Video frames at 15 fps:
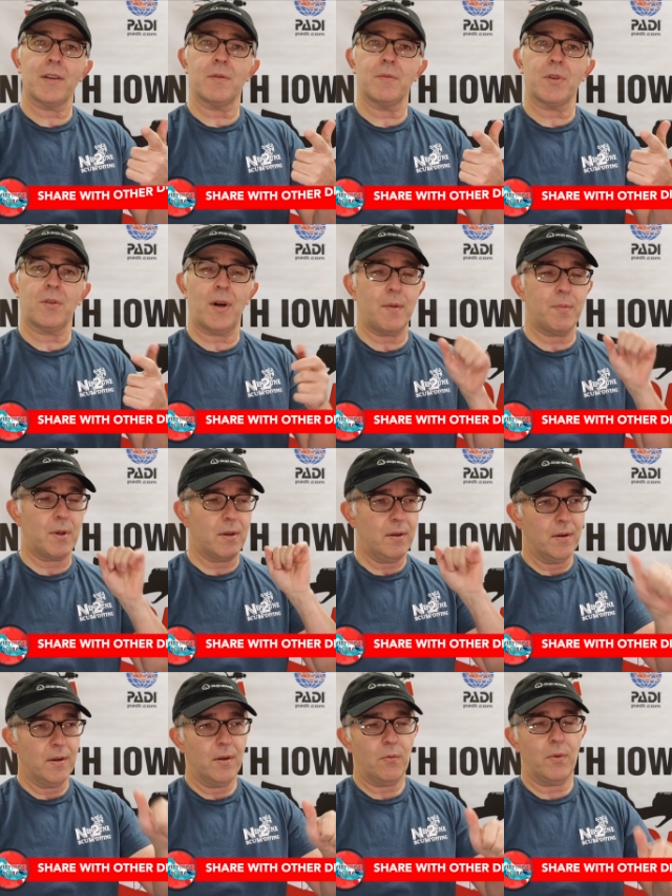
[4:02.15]
a
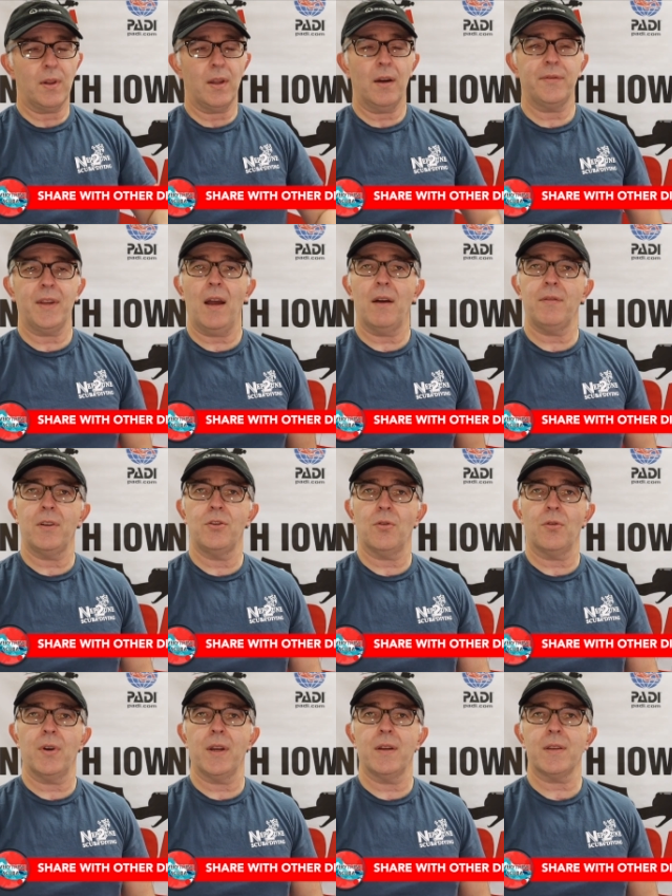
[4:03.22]
subscriber, we'd love to have you
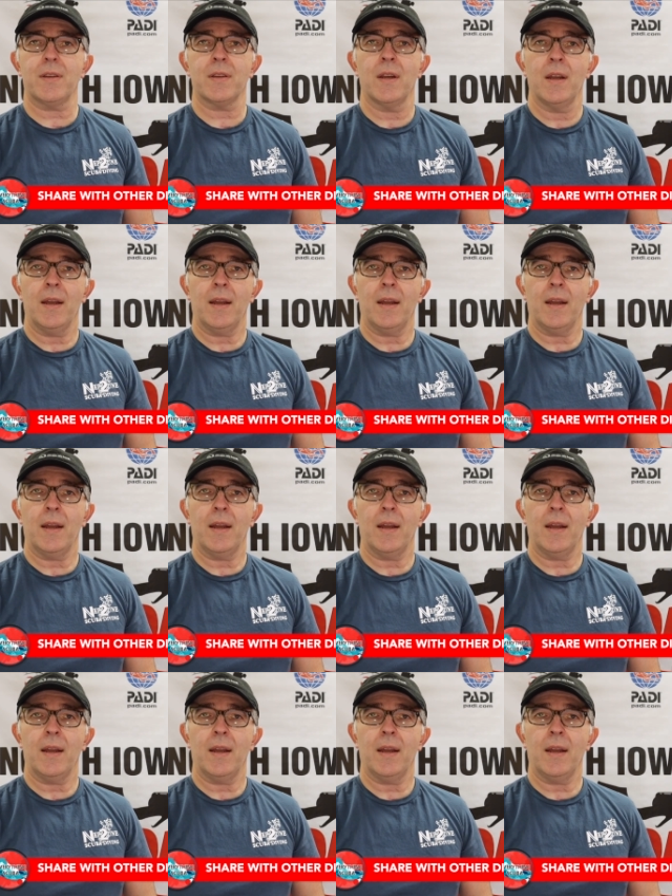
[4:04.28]
join us.